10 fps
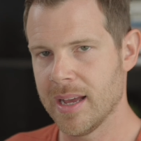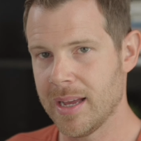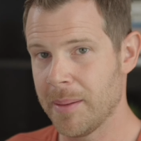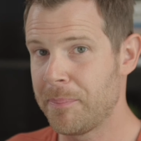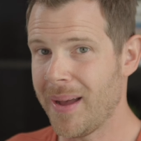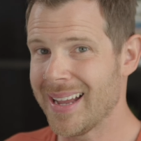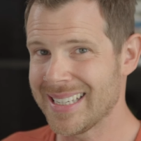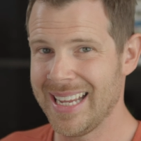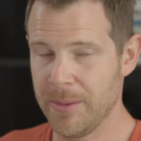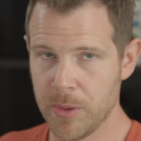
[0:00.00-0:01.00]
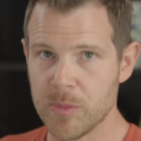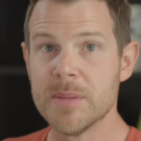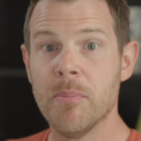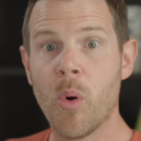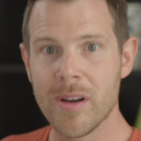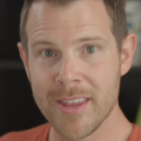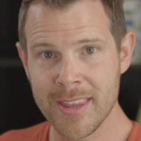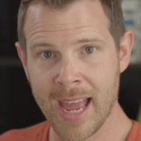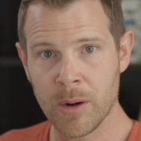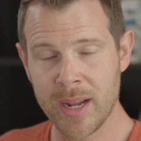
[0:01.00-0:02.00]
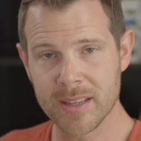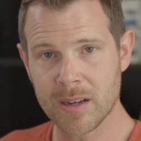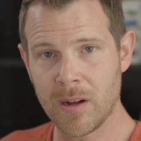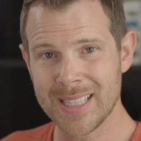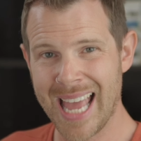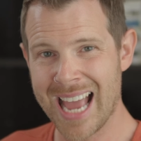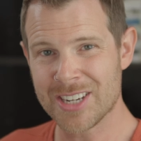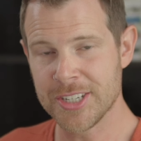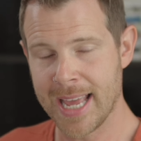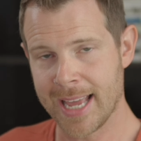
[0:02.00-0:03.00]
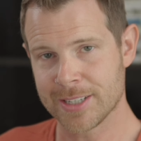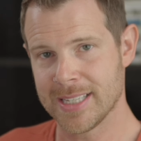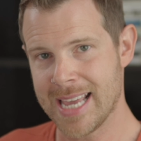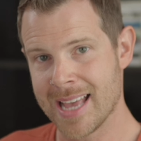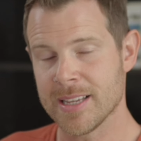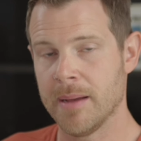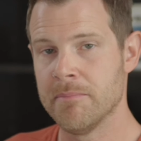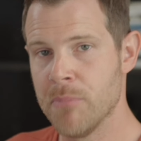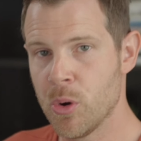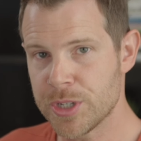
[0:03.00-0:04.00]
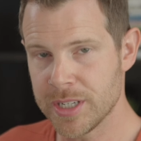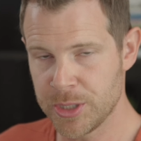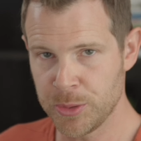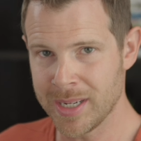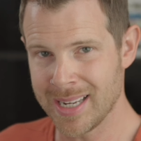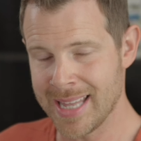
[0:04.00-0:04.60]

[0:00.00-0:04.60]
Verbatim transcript: Uh, but it, it, was more than that, right? The call to action actually has emotion to it.